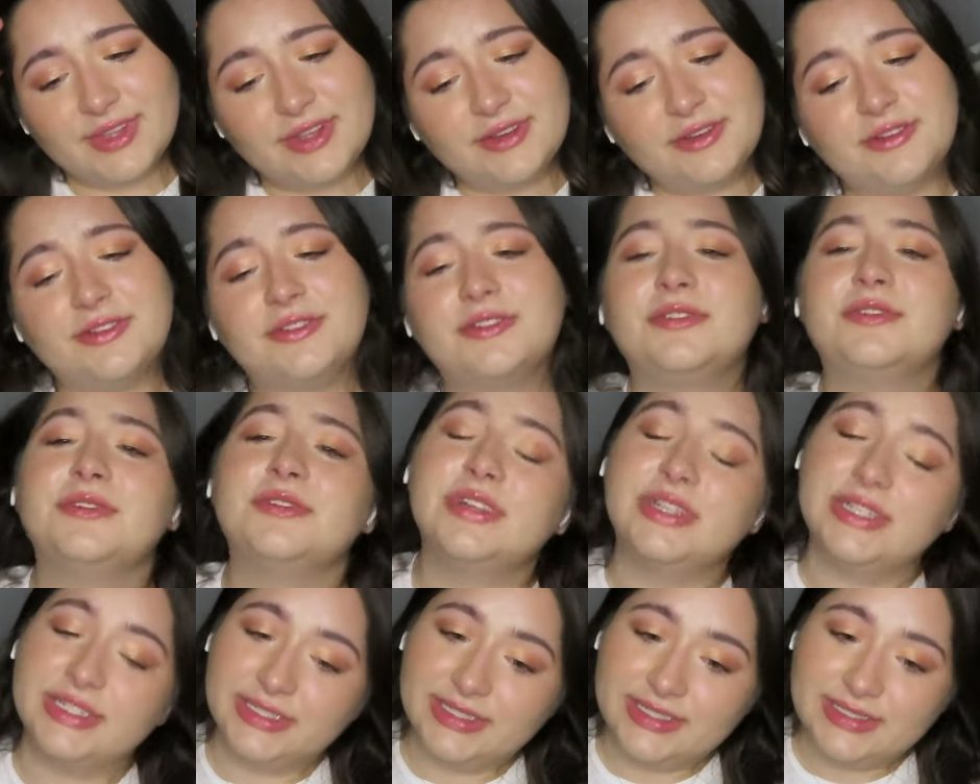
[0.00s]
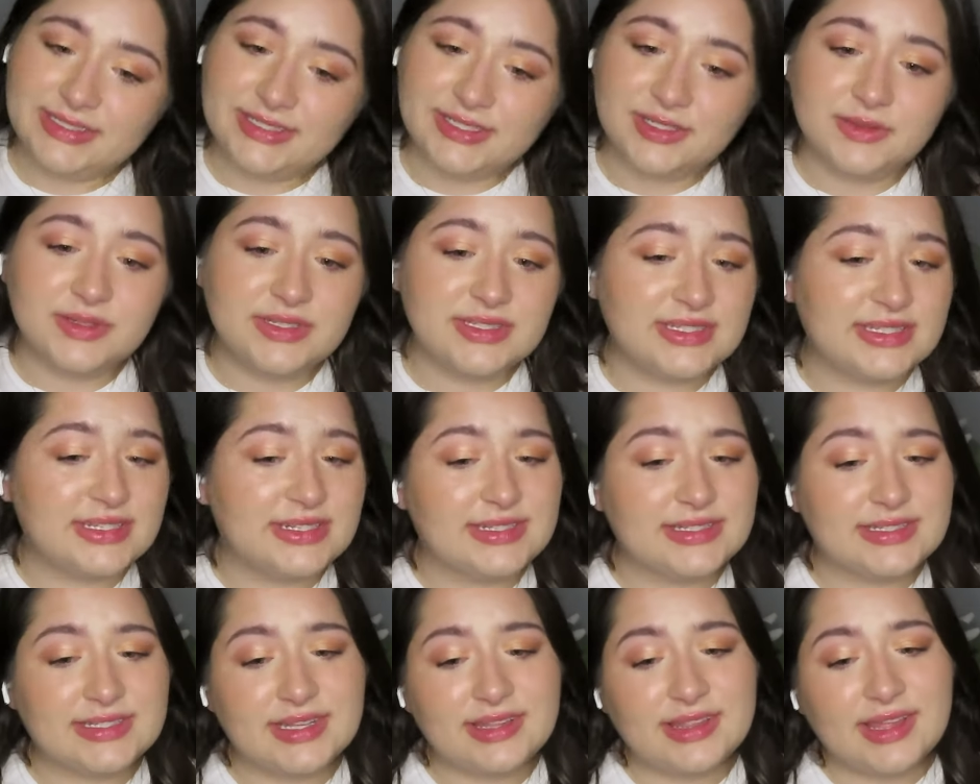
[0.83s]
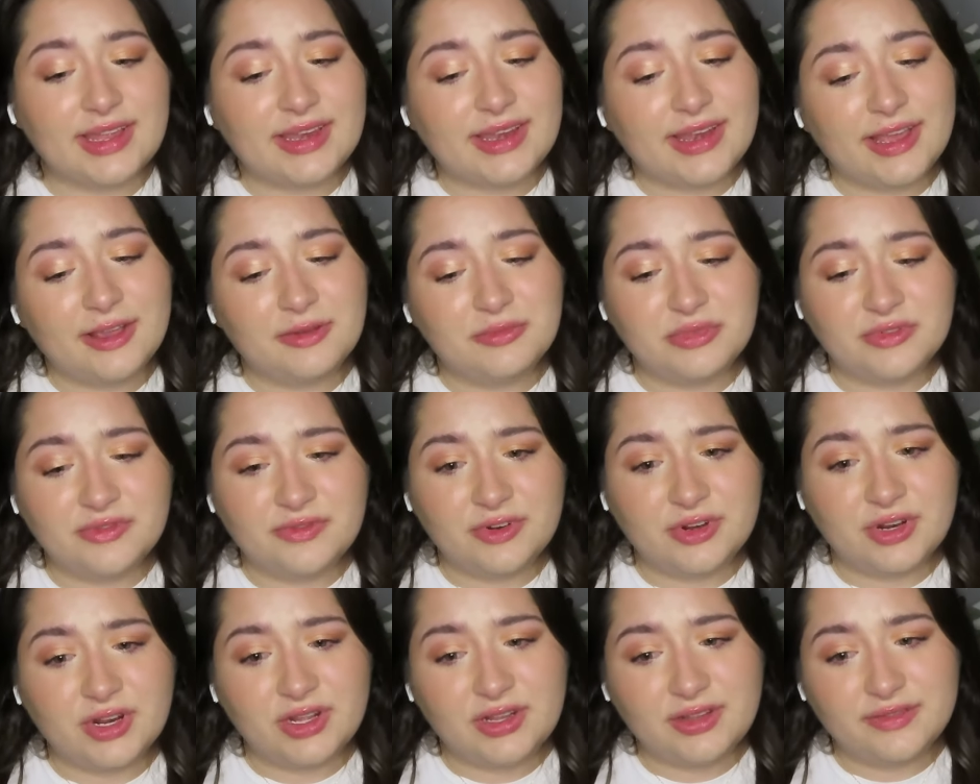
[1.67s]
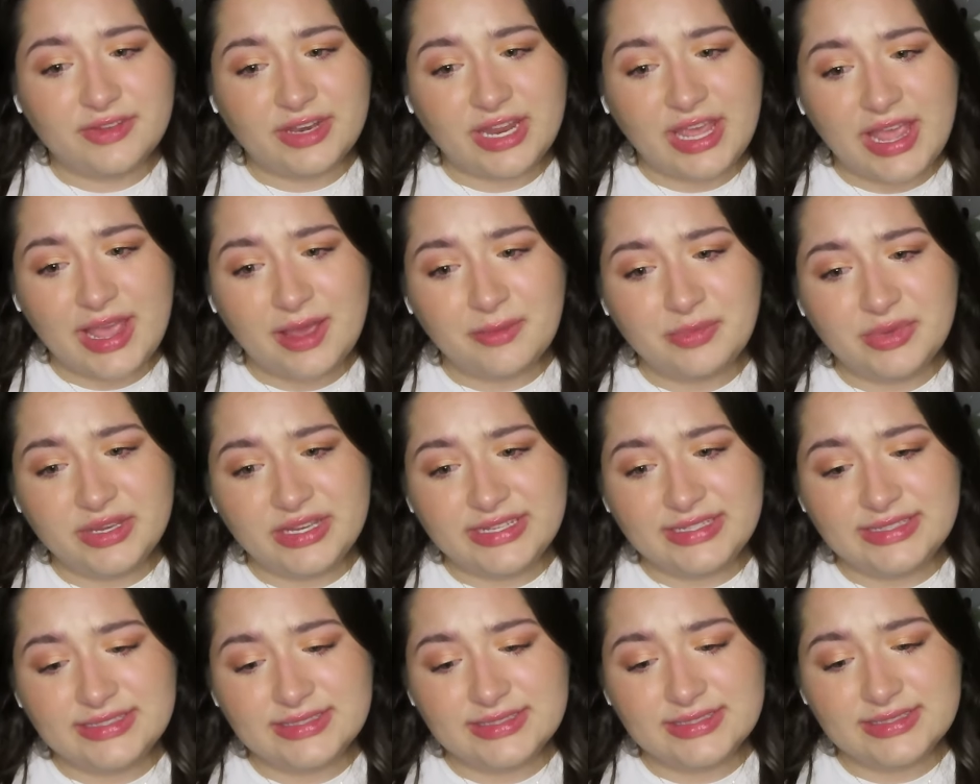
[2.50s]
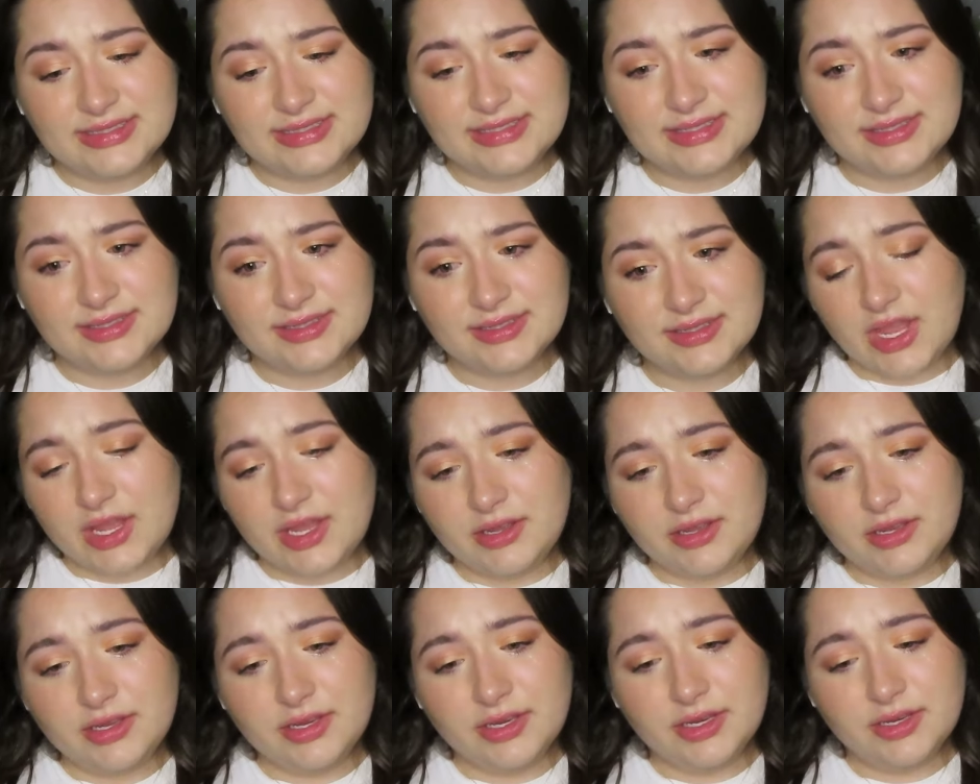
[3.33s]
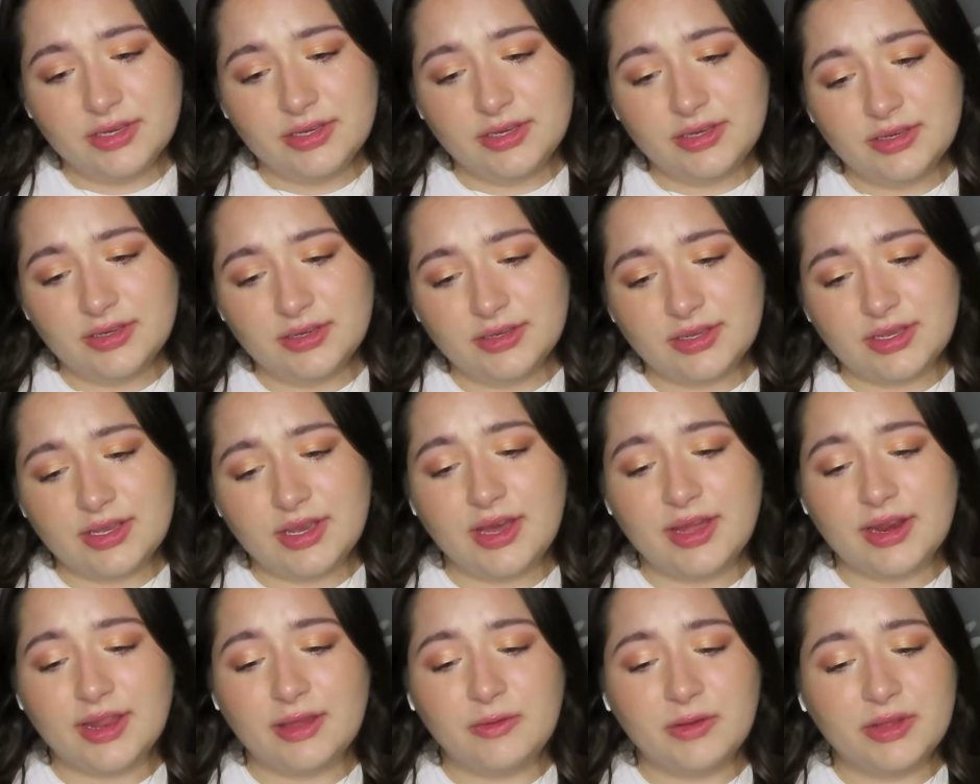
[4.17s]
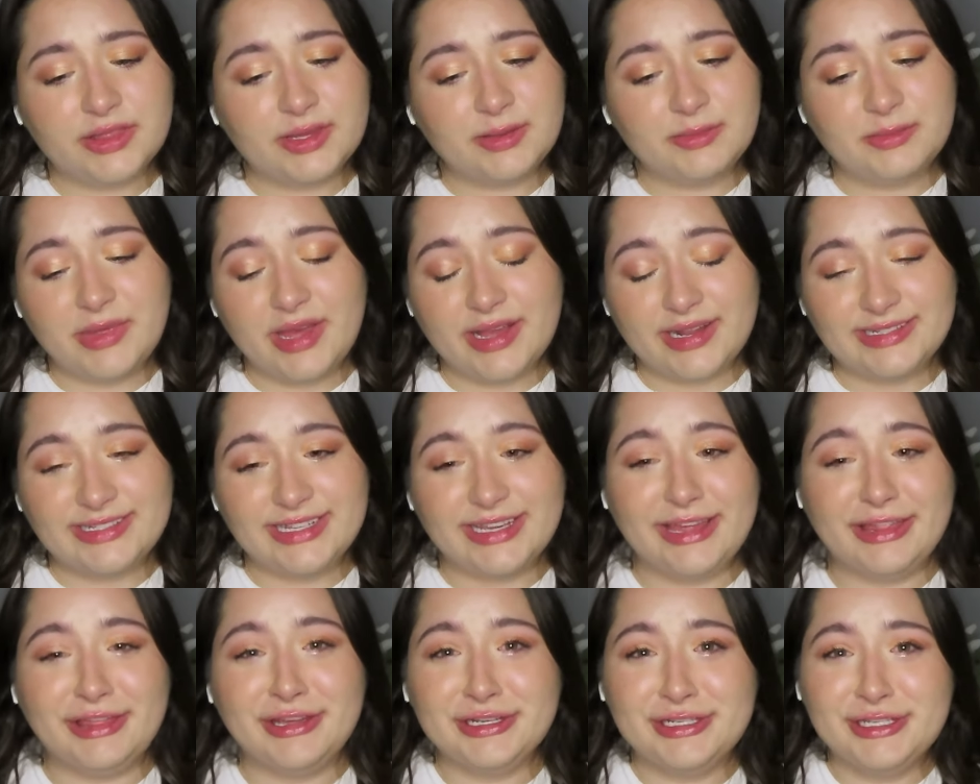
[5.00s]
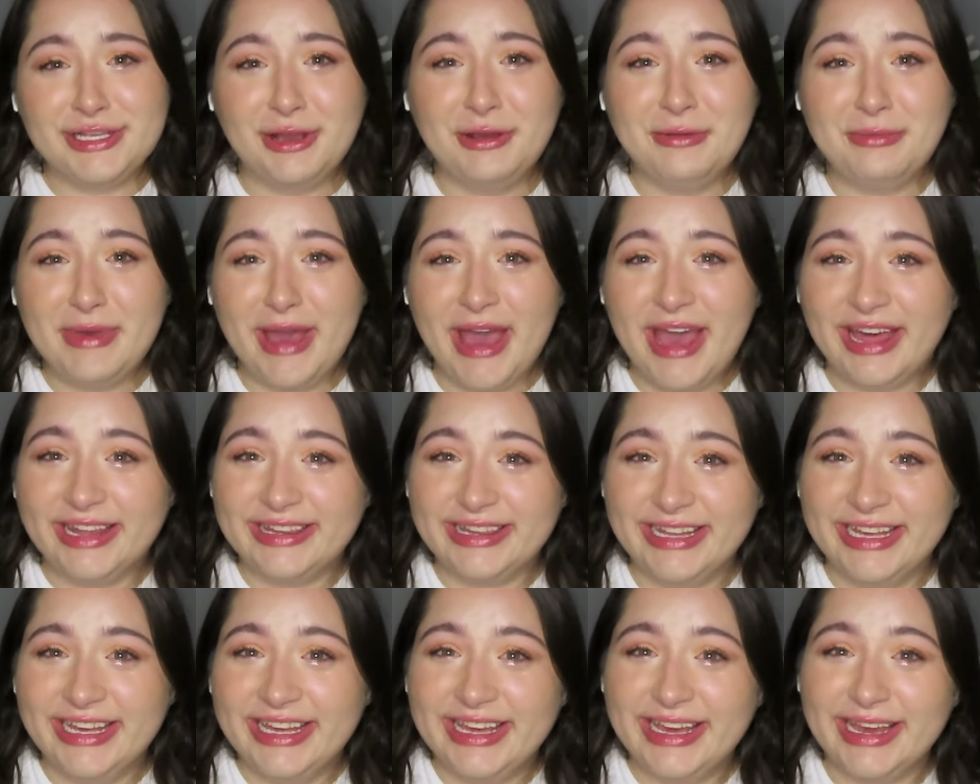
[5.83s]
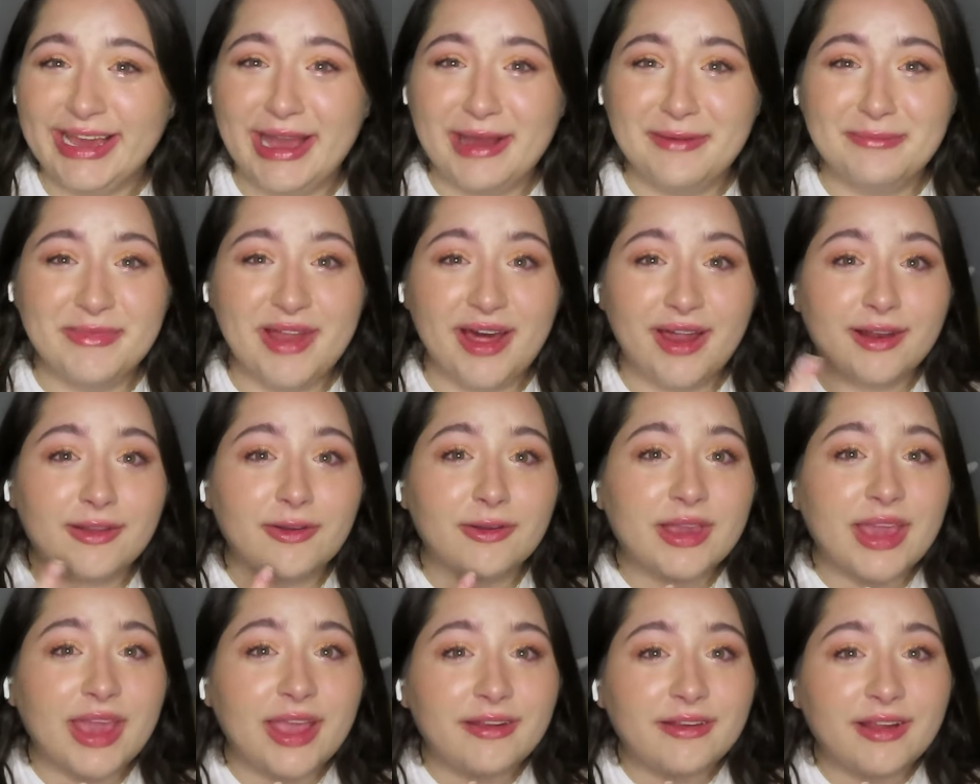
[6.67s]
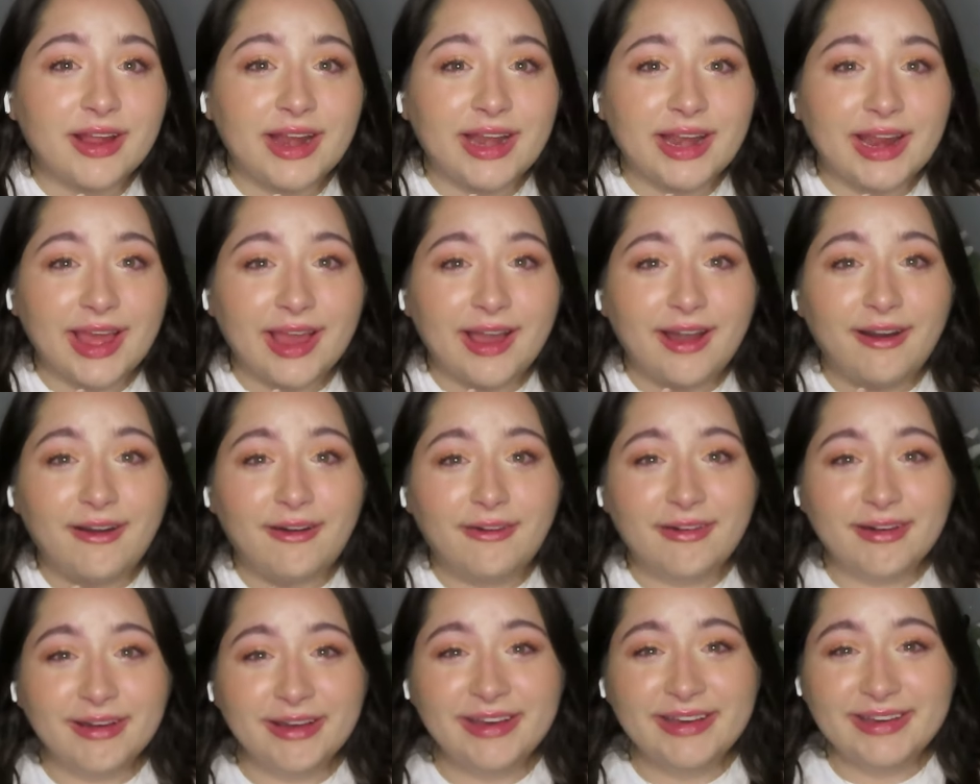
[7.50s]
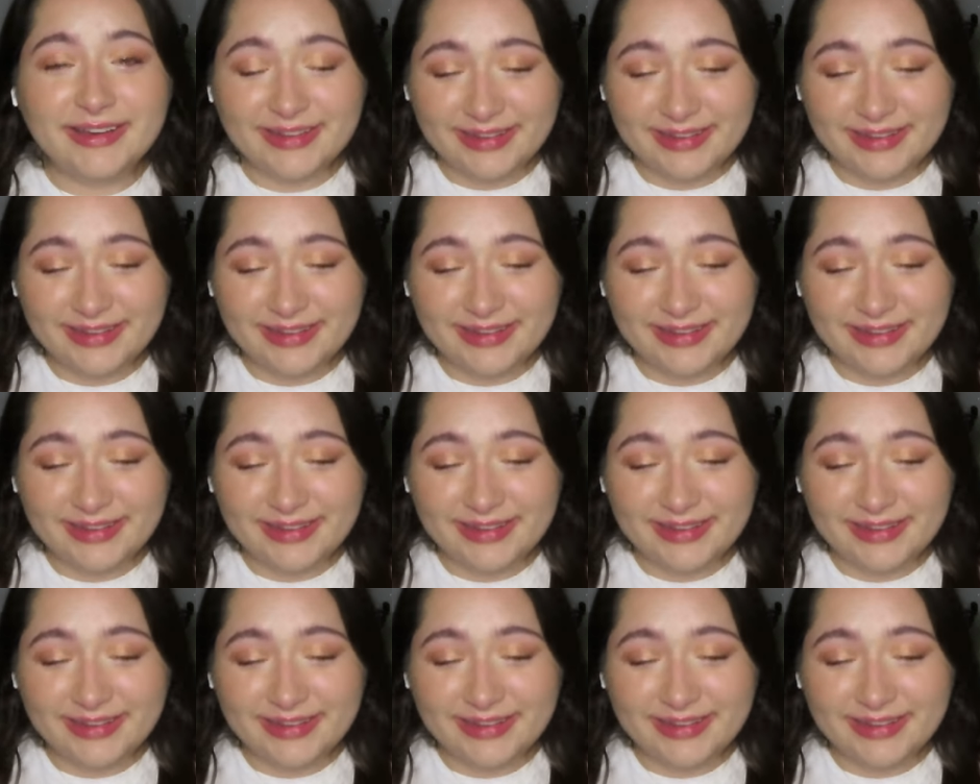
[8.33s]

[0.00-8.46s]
Oh, it's so easy to say that now before all of it happens. God, I want them back together so badly. I'm not okay right now.